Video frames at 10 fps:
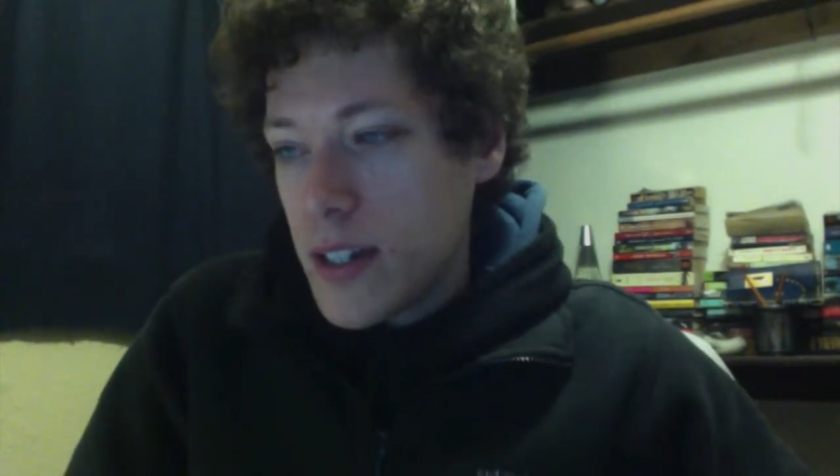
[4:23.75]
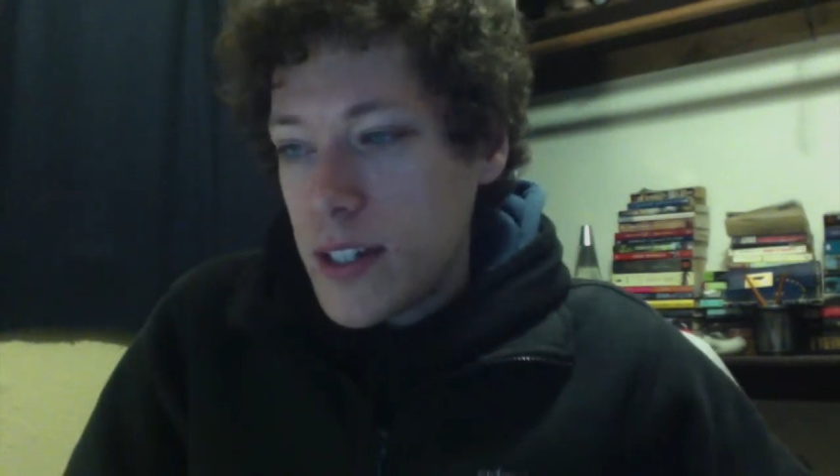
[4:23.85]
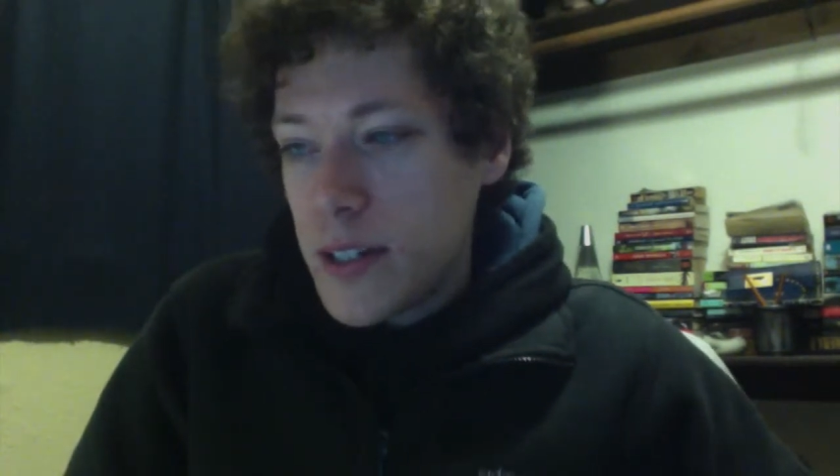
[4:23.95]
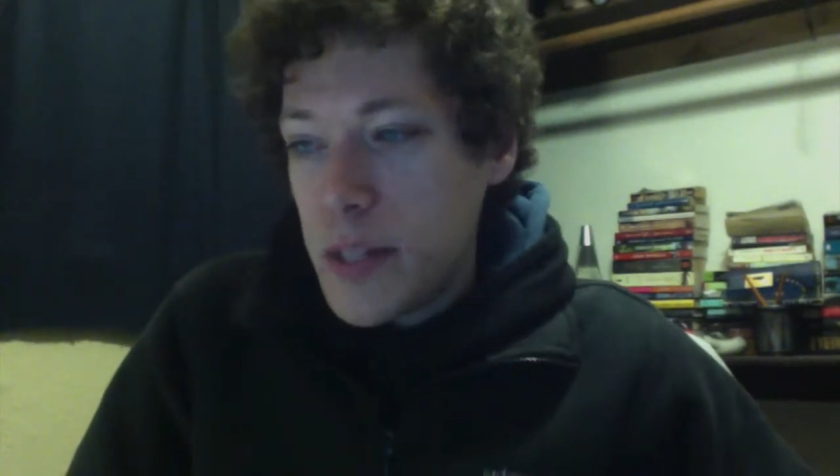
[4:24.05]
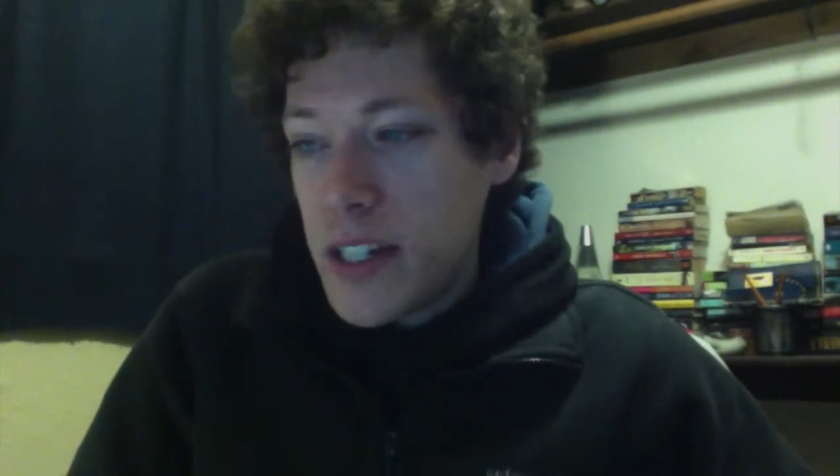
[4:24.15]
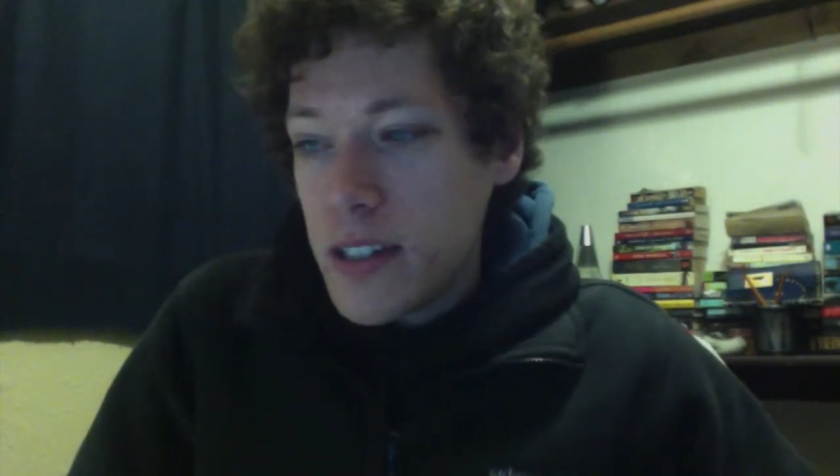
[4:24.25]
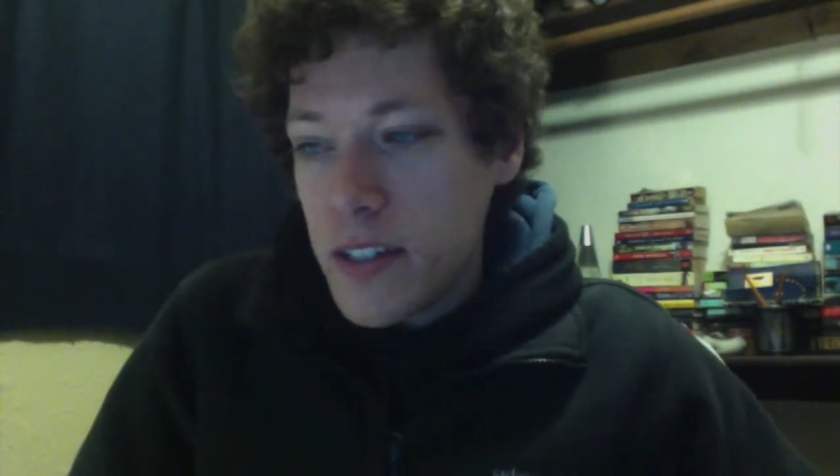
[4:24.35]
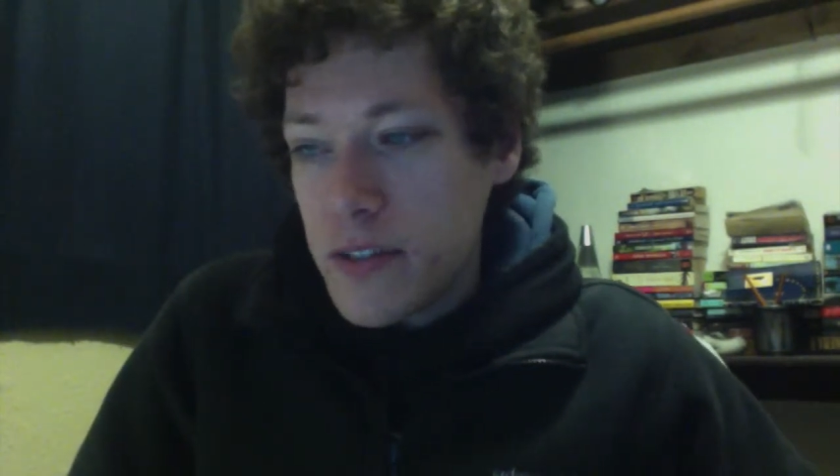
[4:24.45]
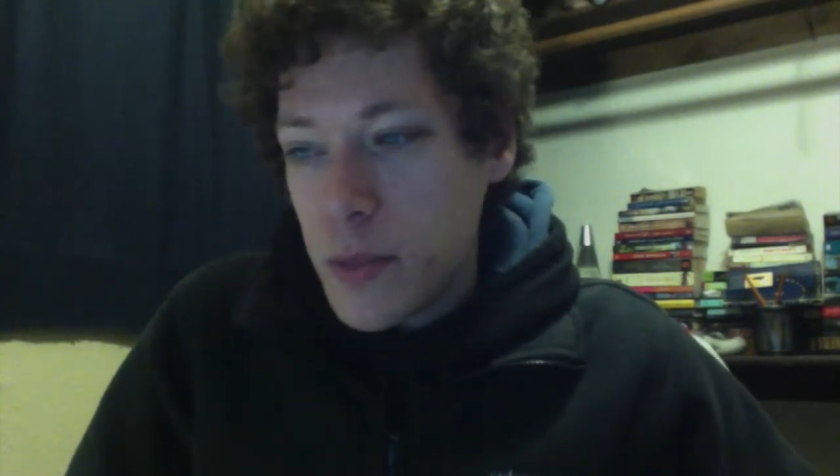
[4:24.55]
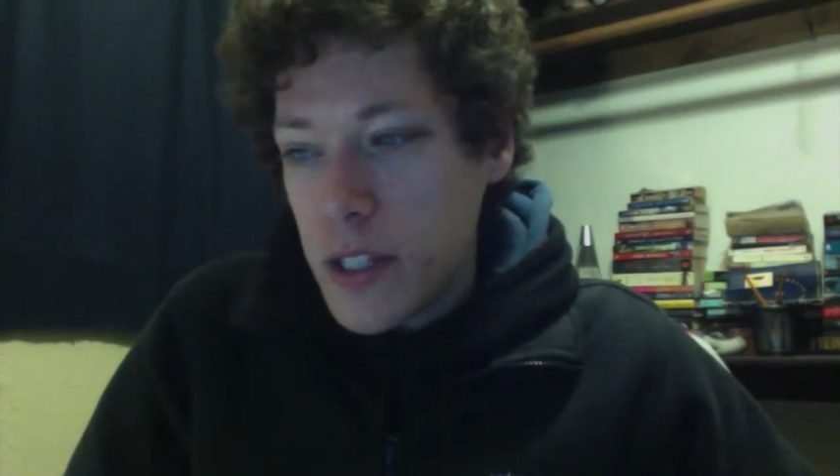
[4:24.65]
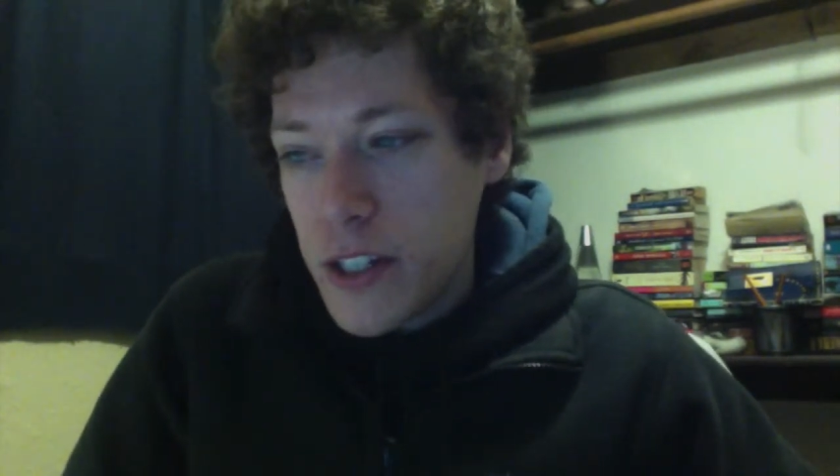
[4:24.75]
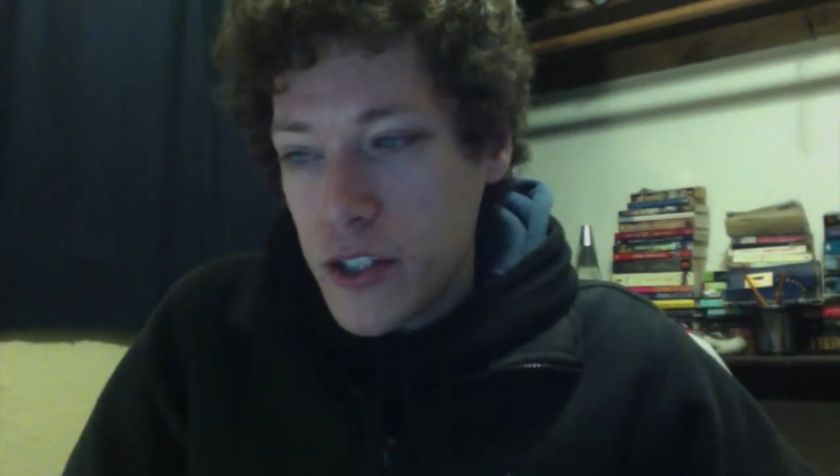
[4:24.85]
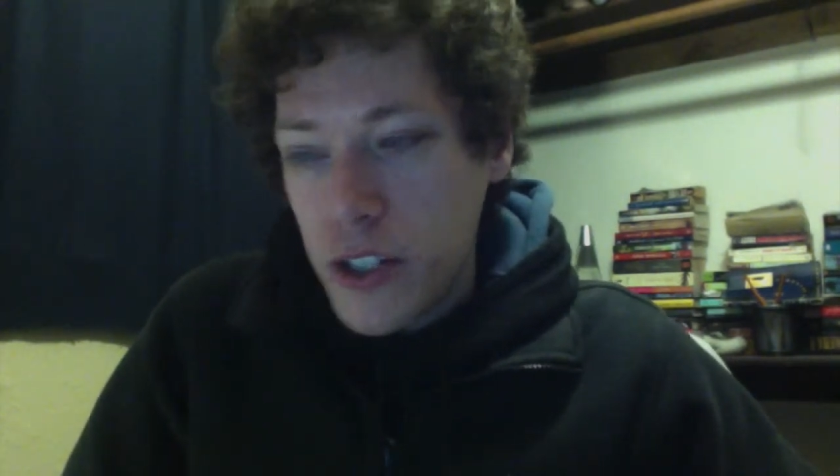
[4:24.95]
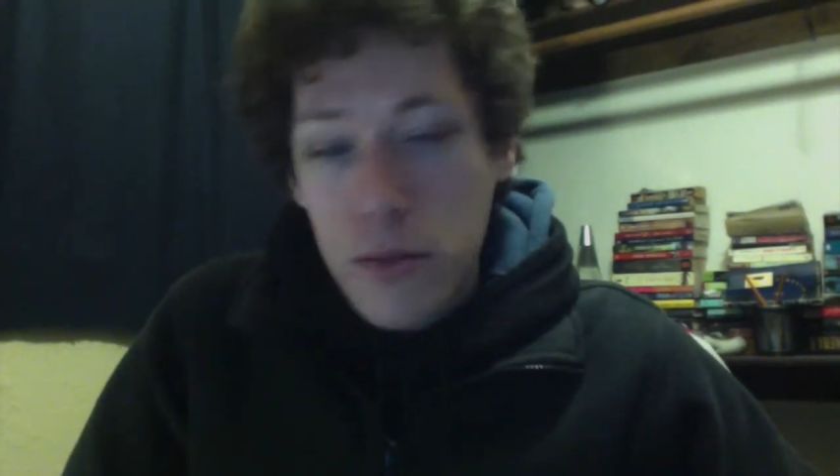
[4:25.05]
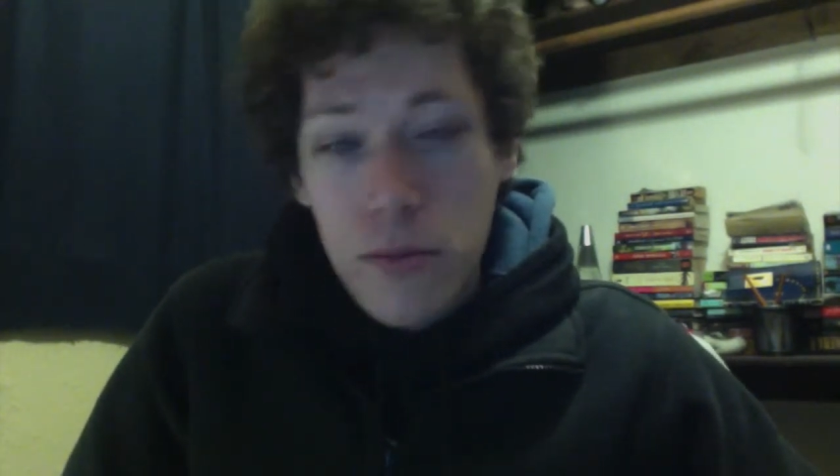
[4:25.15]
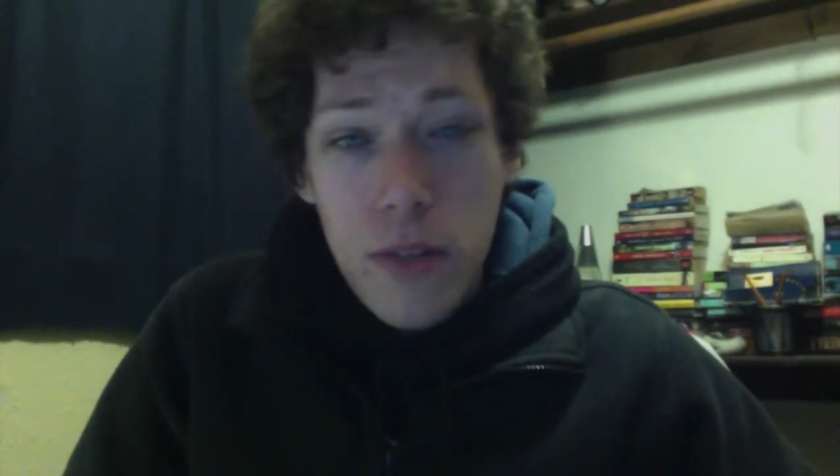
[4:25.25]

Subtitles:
And it left Malaysia